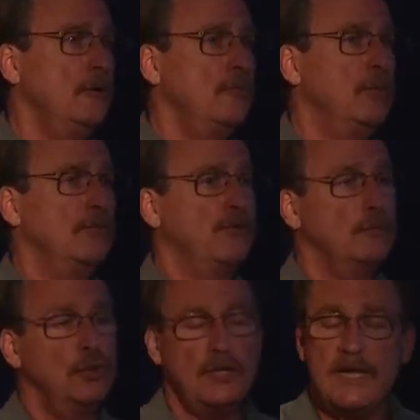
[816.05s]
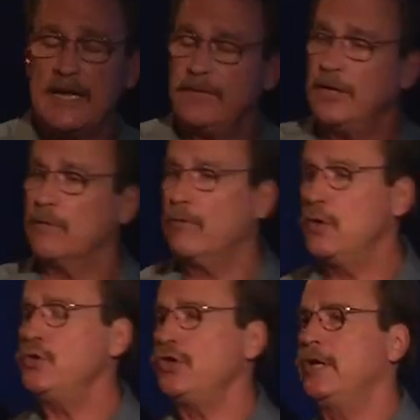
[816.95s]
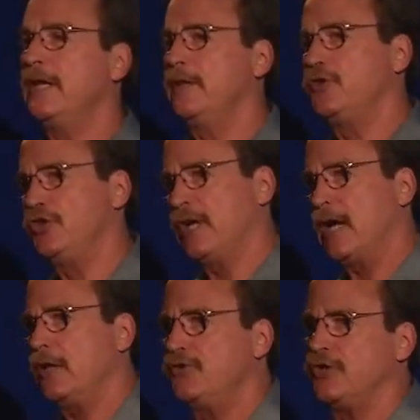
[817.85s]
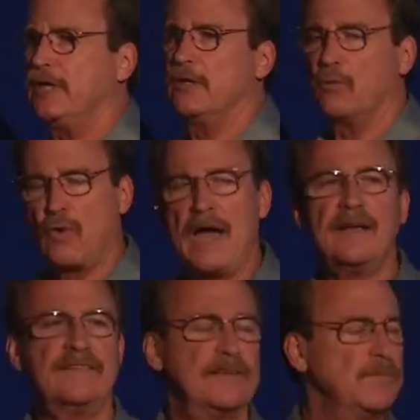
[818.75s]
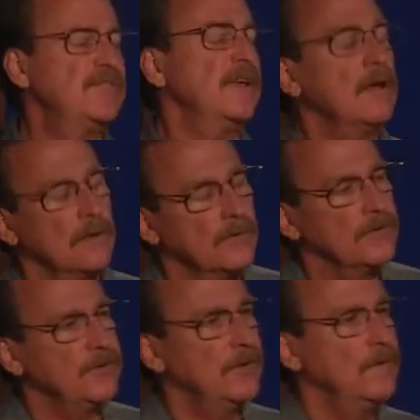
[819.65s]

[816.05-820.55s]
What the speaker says: But from looking at the erosion and the geology and the rocks themselves,